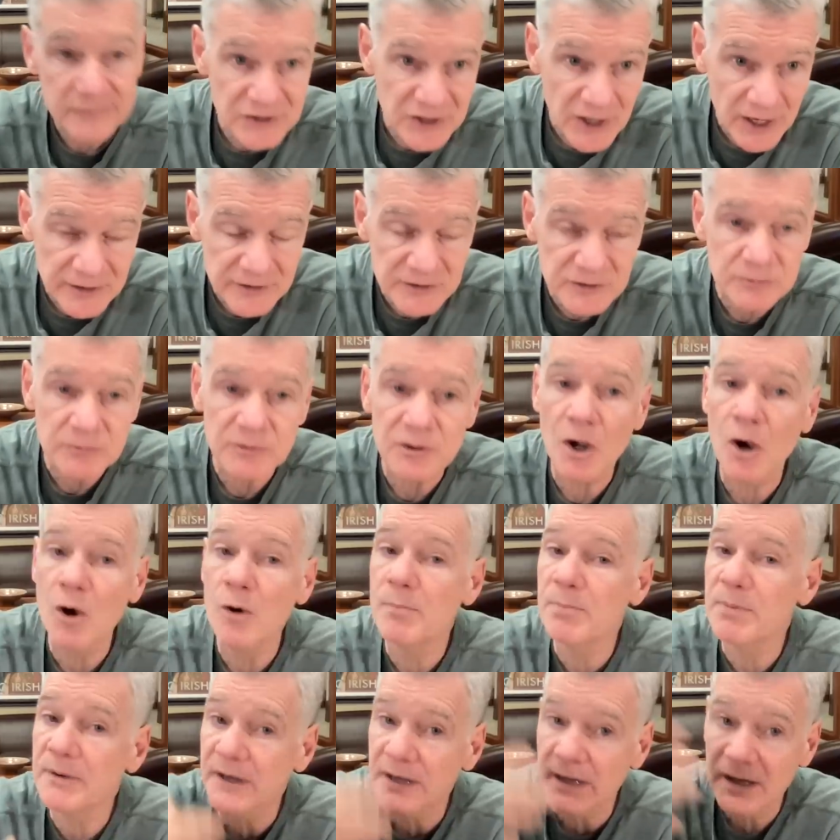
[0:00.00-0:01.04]
China's
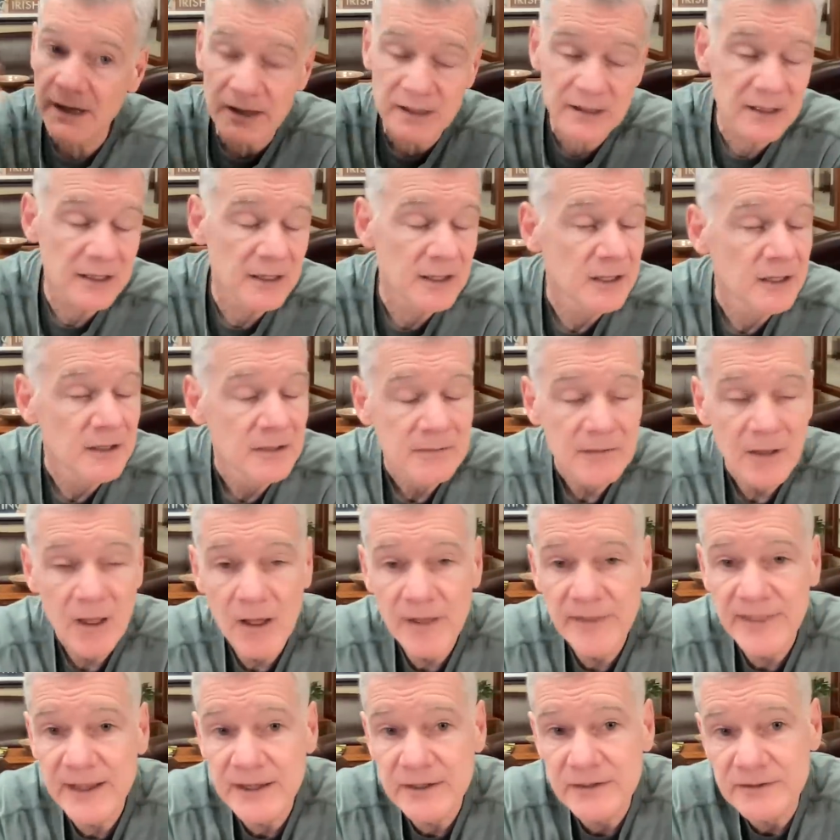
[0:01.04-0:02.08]
reopening,
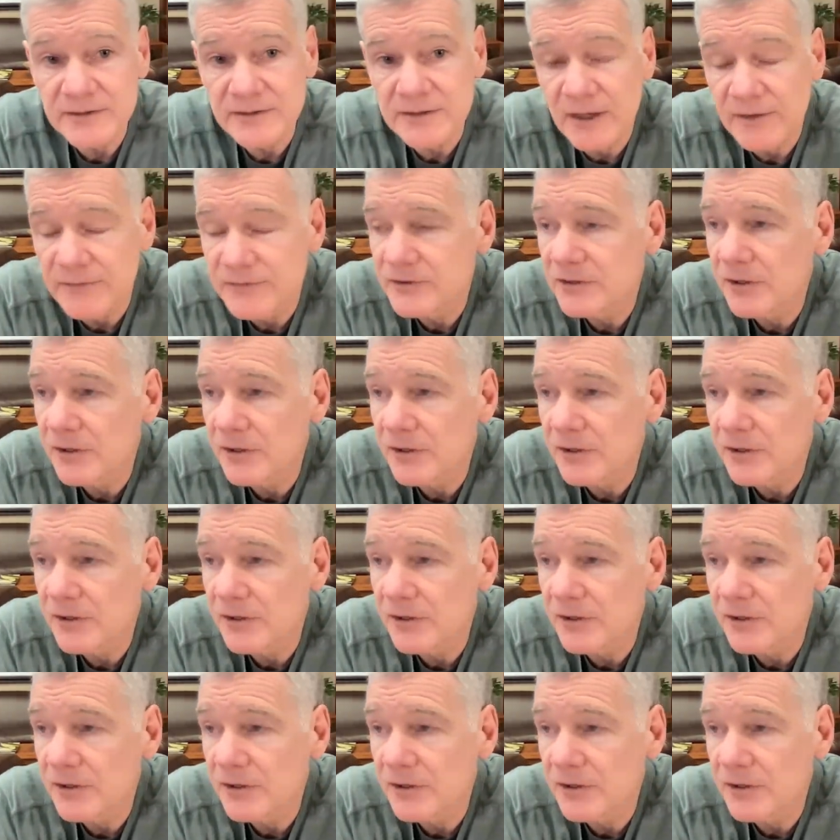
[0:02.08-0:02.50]
all that good stuff.